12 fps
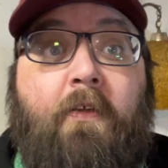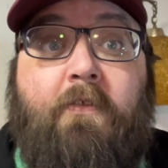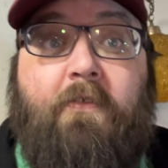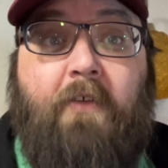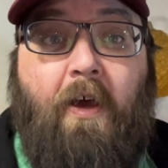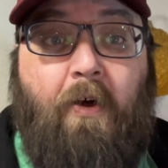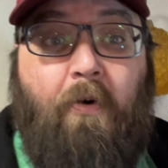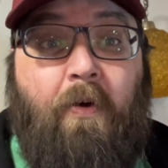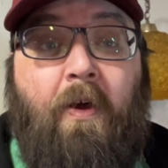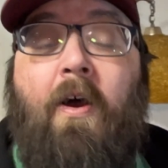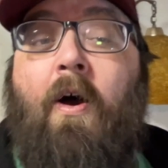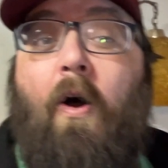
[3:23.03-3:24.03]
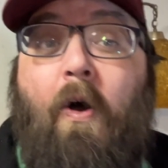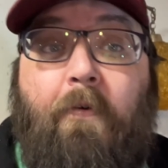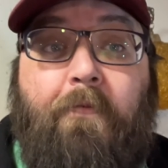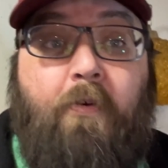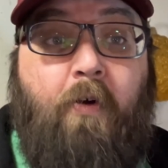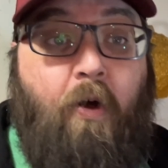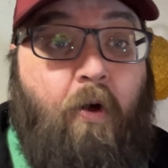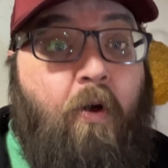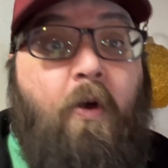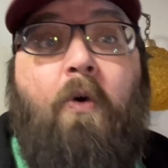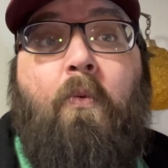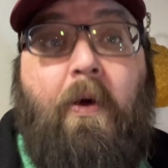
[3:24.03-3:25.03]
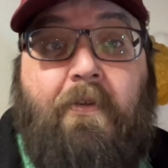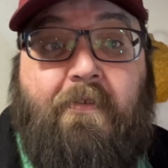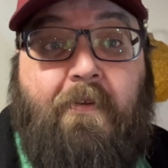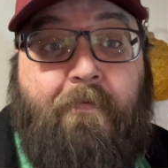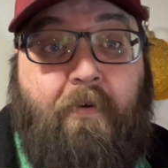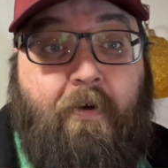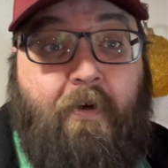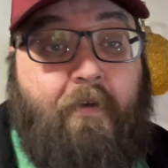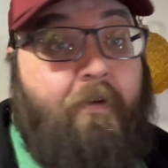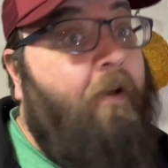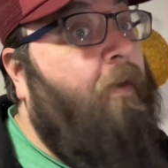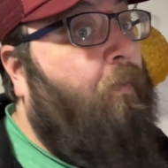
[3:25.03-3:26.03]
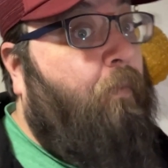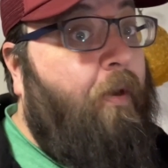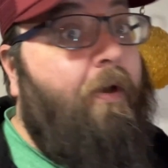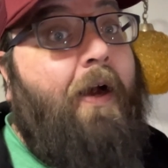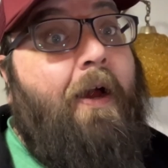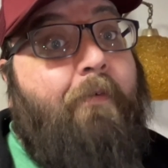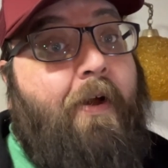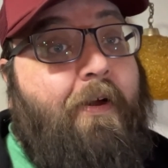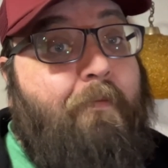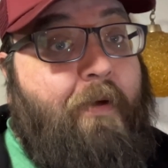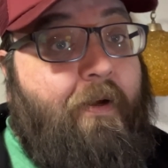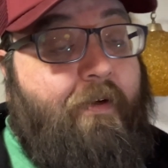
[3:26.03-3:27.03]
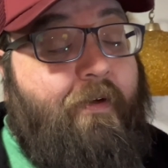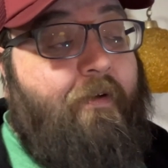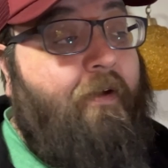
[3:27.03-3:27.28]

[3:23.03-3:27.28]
So, overall, what's the verdict? Would I recommend it?